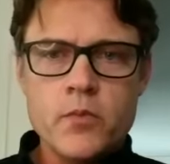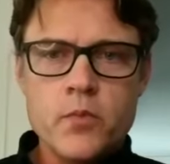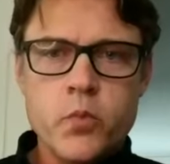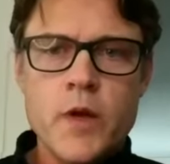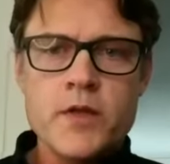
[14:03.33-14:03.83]

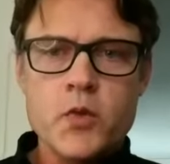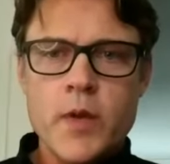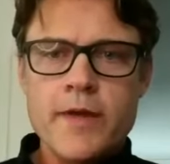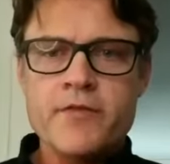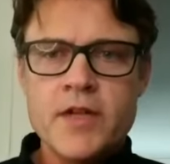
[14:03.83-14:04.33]
what you
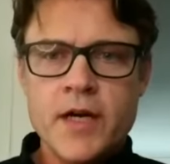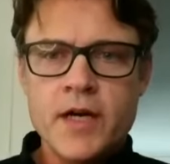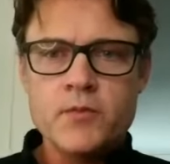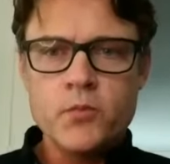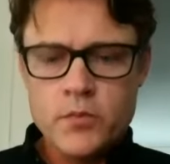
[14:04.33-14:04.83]
have
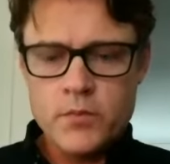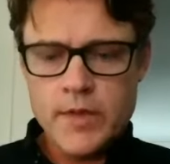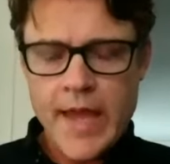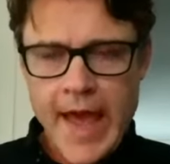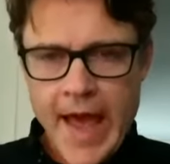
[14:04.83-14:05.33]
done
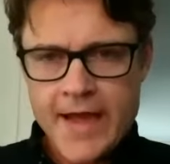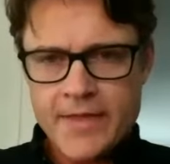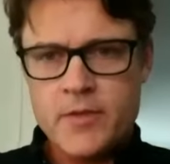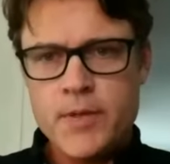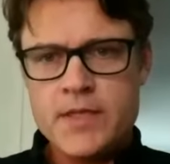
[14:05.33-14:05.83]

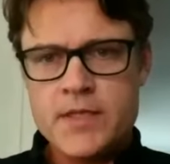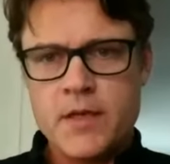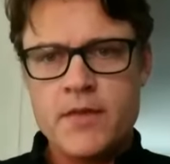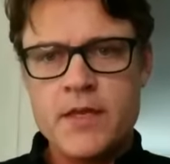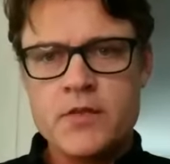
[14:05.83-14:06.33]
at the Peace
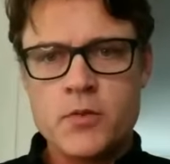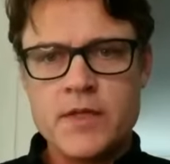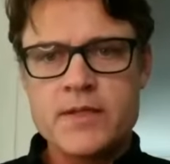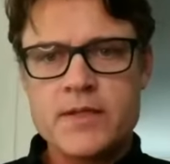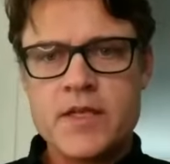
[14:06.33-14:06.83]
Cathedral
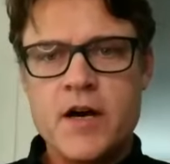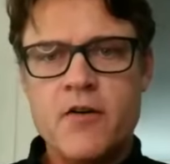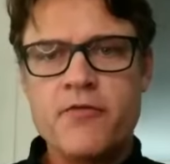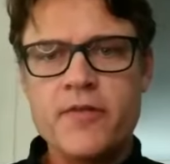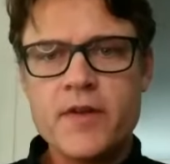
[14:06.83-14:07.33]

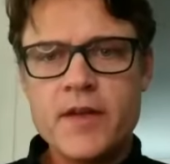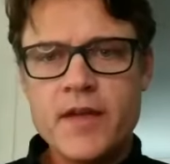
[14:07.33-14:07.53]
itself.